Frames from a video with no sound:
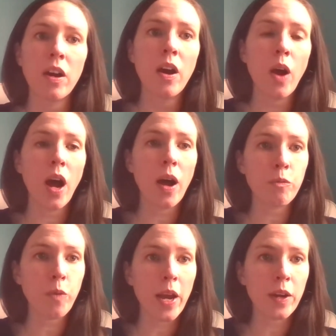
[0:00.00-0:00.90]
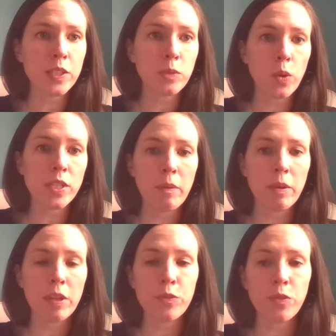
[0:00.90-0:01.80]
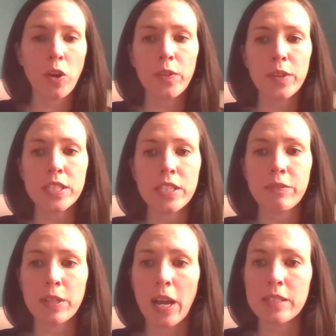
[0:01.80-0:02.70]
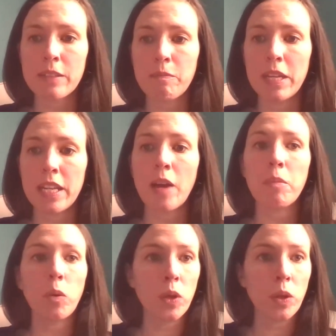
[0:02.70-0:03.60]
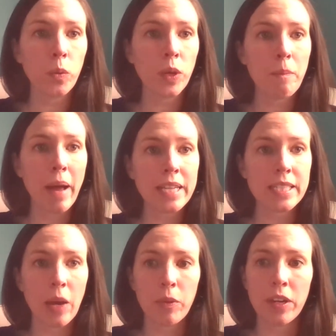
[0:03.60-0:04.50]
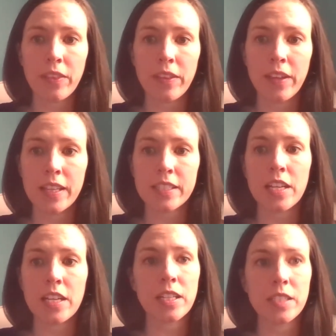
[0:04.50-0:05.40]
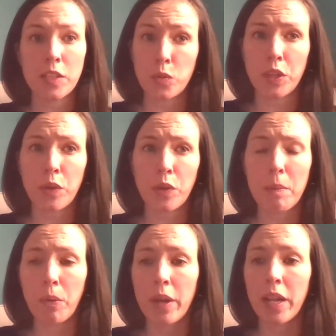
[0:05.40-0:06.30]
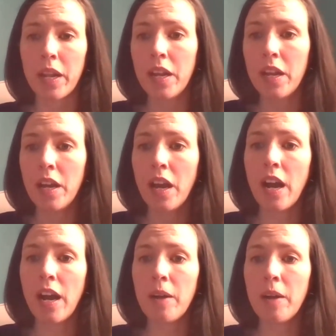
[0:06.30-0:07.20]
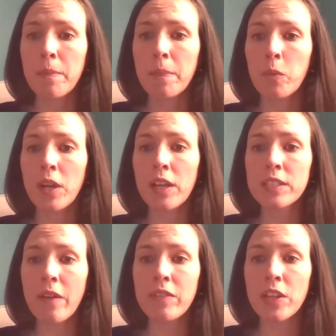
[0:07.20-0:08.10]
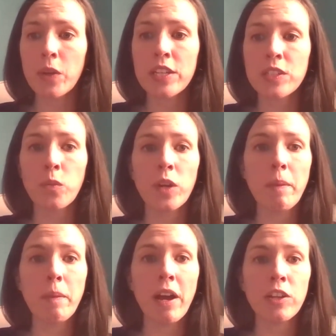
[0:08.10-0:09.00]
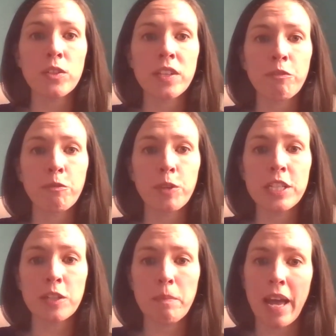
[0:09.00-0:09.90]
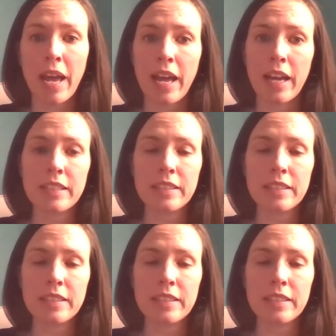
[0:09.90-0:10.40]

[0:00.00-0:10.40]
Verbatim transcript: um, fire and smoke damage for all these different kinds of media. But we'll we'll come back to that one at the end of the discussion because that's a really great point. Um, mm -hmm. So I have another question. What about using freezer bags?